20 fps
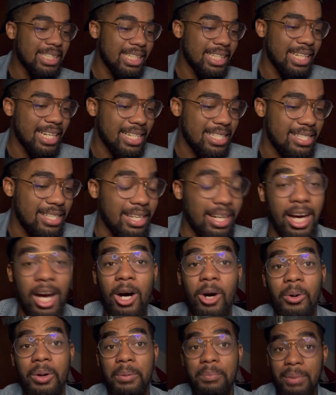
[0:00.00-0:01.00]
to the next thing.
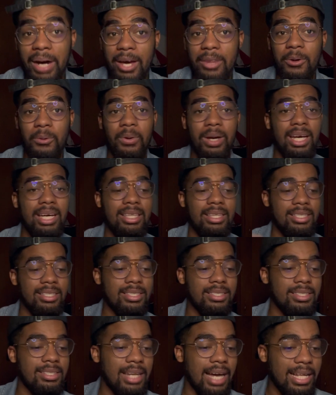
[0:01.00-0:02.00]
Oh, and by the way,
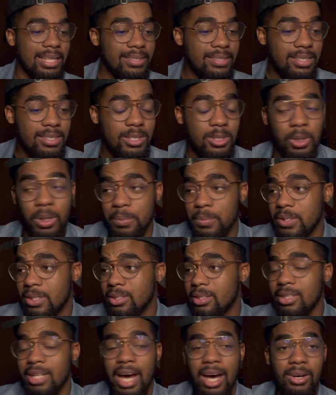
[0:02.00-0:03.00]
this is not scripted
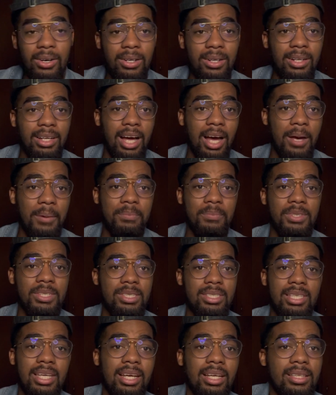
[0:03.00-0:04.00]
at all. I'm
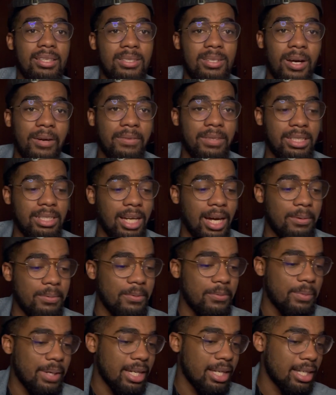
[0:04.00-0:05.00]
just saying this off the top
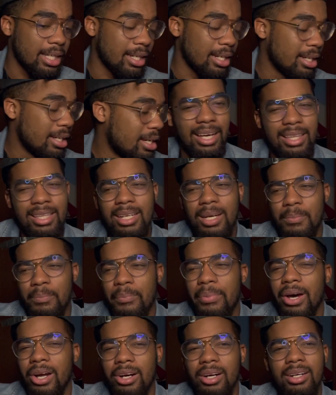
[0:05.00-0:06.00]
of my head. I think I'm
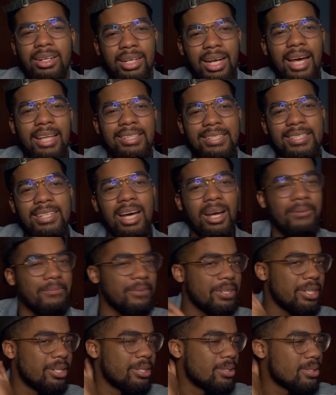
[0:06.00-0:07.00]
better at these kind of
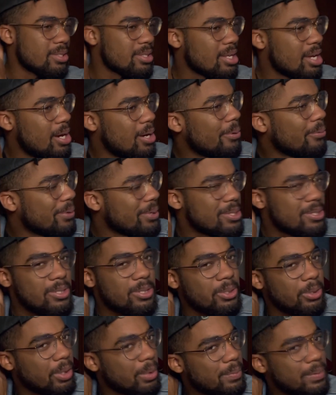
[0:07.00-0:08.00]
videos. When
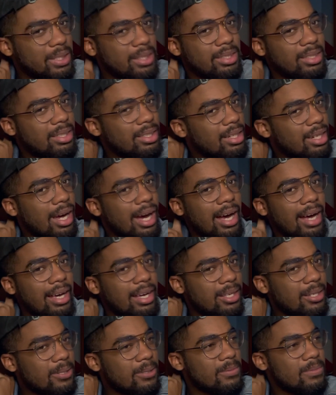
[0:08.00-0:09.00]
it's scripted,
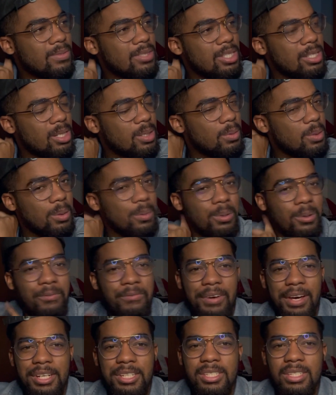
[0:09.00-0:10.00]
I tend to be a
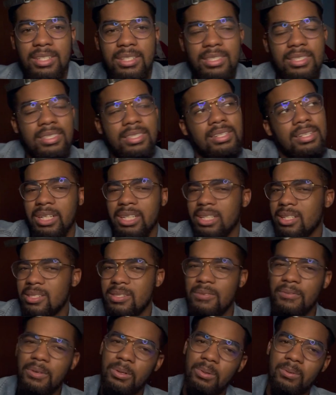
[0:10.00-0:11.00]
perfectionist and it
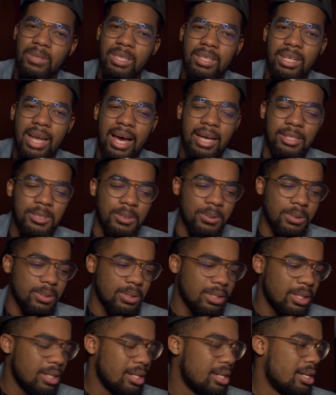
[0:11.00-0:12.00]
doesn't feel really
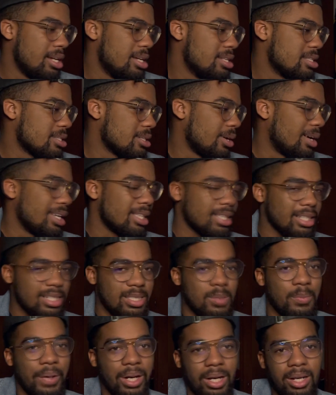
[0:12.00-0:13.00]
natural. So I think
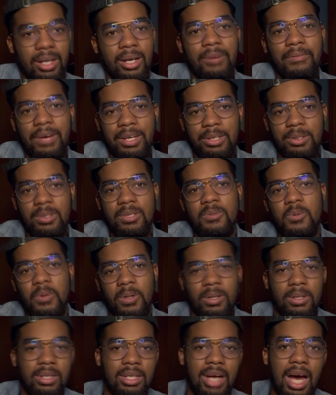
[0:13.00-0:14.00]
it's better if I do this
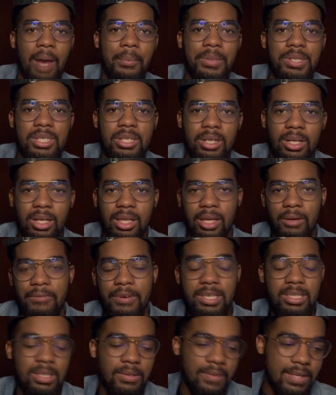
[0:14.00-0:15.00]
more commentary, like
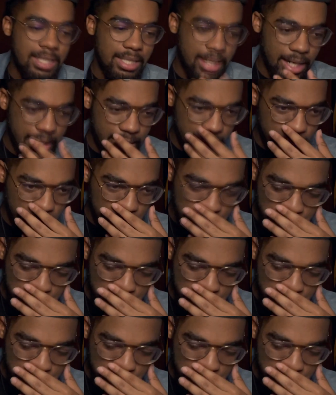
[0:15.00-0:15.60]
face-to-face -face kind of thing.